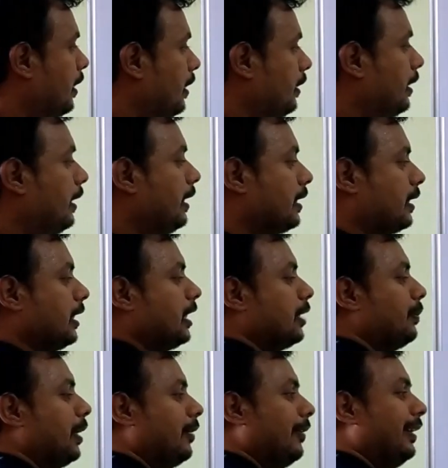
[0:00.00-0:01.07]
the distance
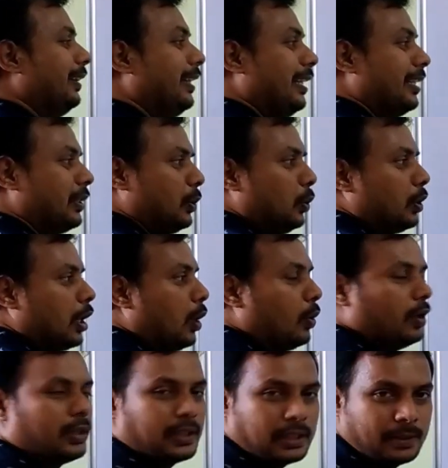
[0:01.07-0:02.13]
between these two
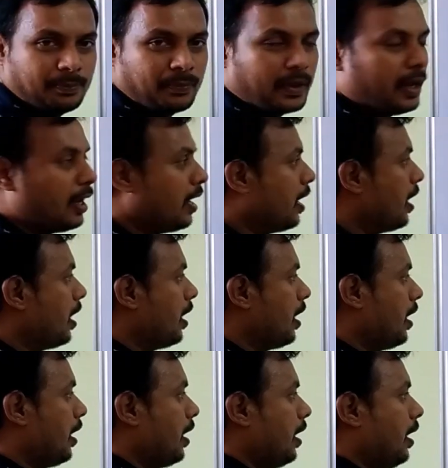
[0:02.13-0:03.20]
towers.
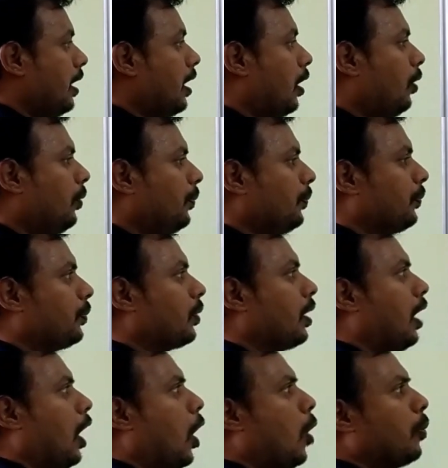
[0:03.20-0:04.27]
Now,
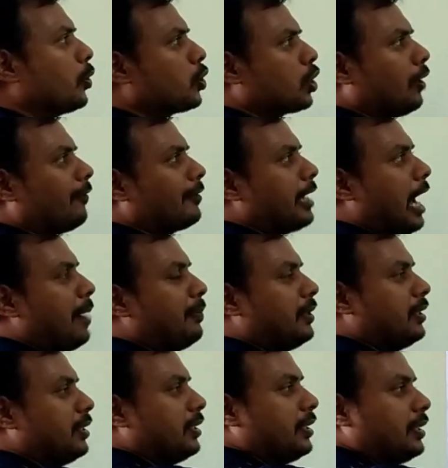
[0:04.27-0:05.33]
how much of
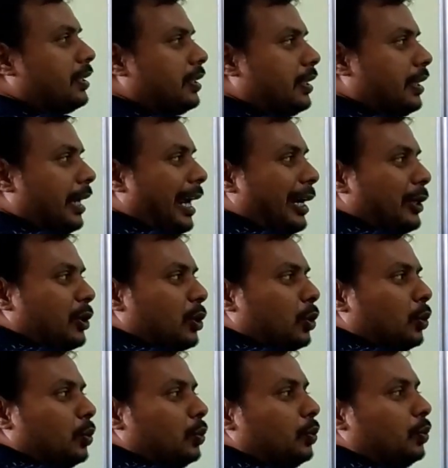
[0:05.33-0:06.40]
time take
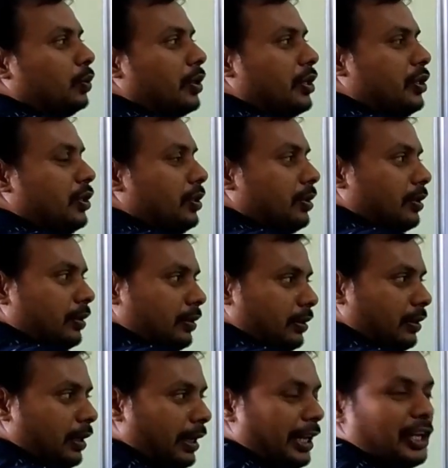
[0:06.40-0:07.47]
to
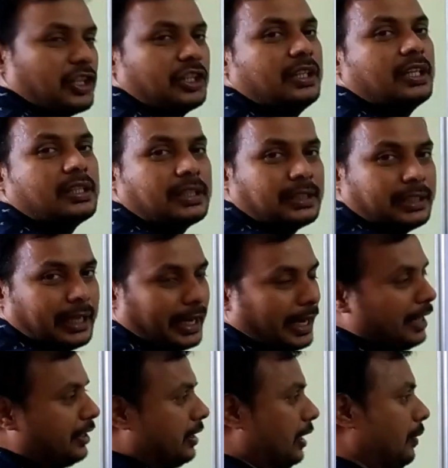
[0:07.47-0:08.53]
reach the
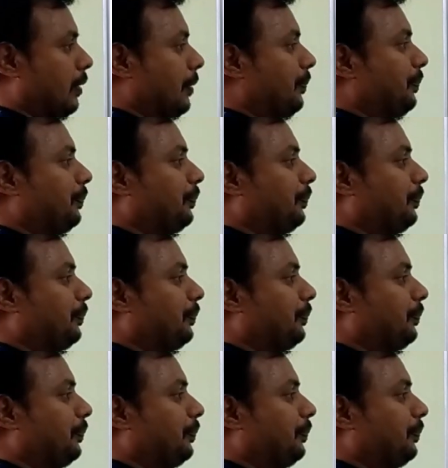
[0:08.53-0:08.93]
second tower?